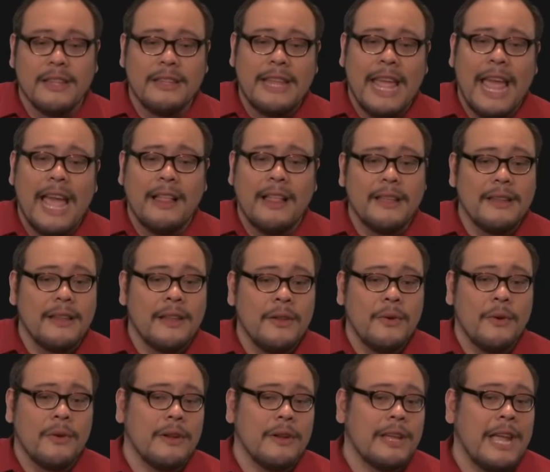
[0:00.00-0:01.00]
the talent in
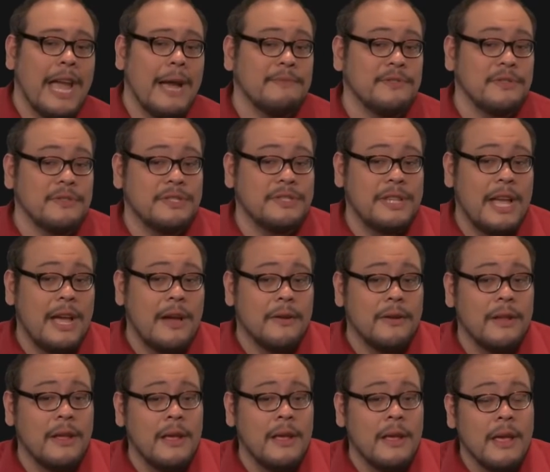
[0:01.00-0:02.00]
order to capture
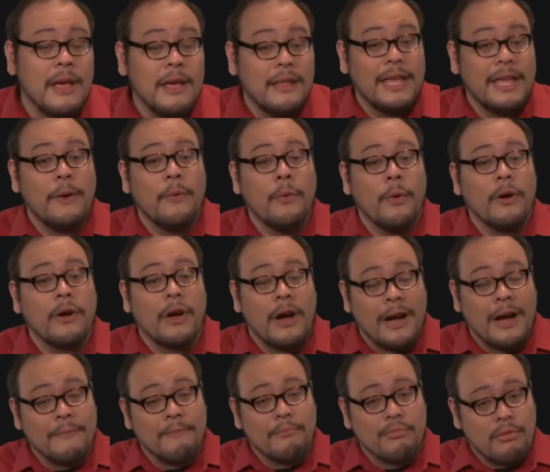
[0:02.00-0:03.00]
sound. They work
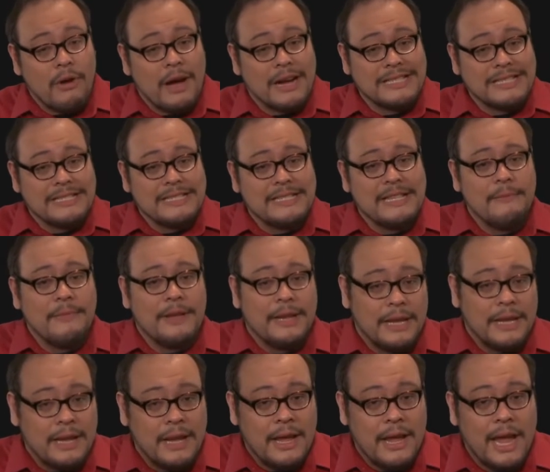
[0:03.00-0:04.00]
on
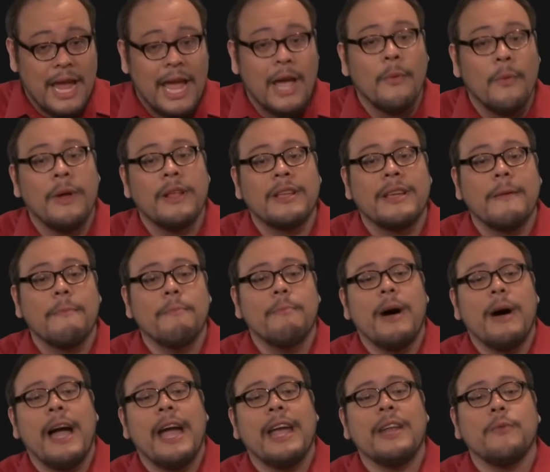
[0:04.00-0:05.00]
proximity, and when
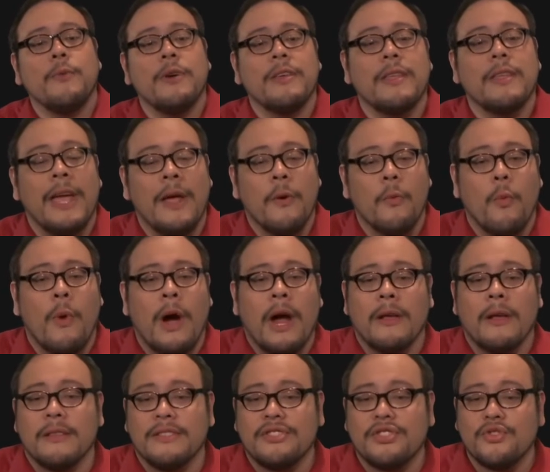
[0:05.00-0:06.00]
combined with a
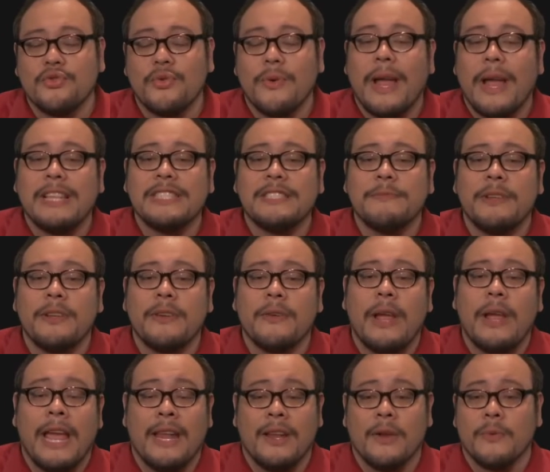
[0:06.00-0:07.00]
wireless transmitter
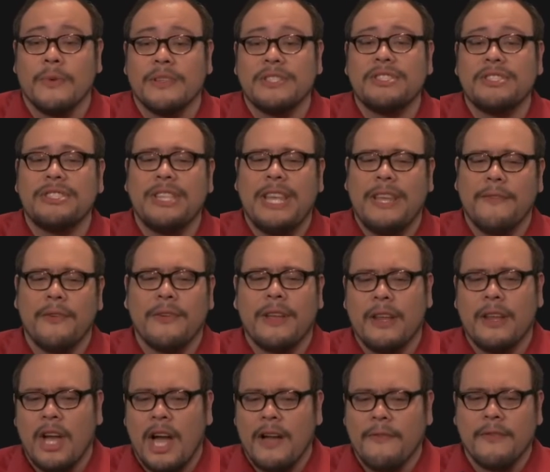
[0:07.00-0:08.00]
and a receiver
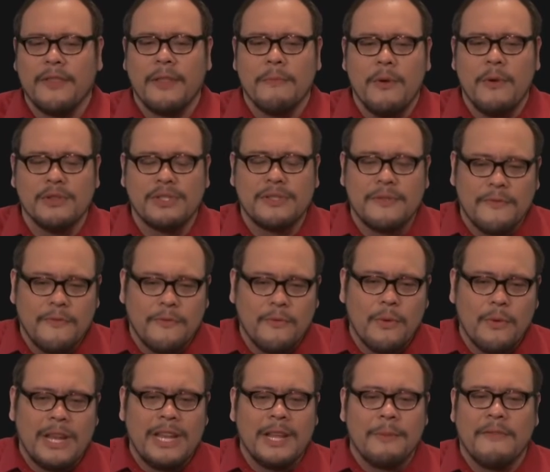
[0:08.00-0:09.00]
can offer the most
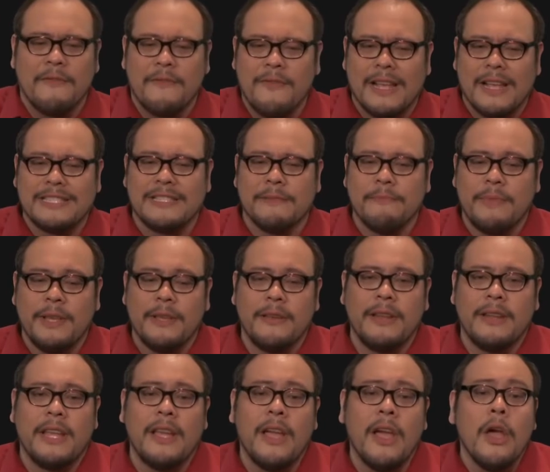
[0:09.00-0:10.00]
freedom and
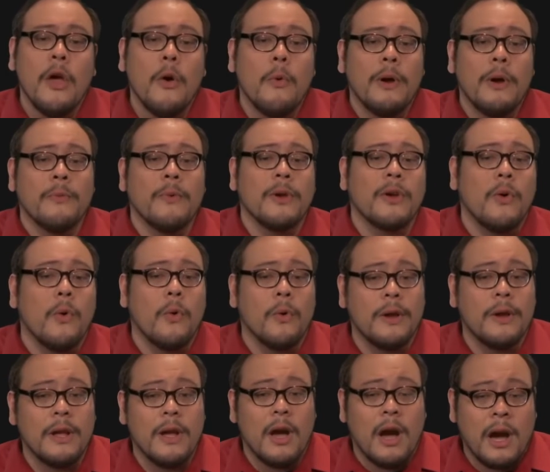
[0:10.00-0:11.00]
flexibility when
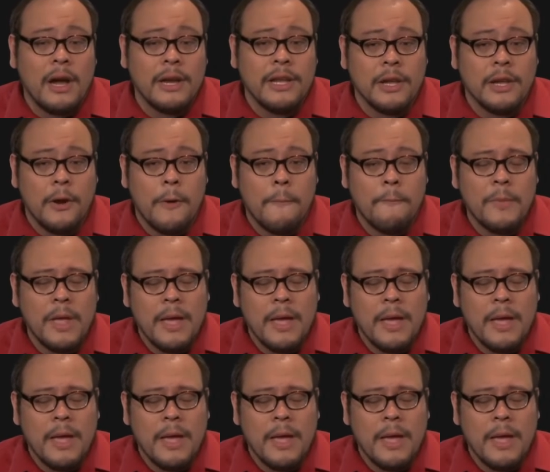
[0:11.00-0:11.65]
recording audio.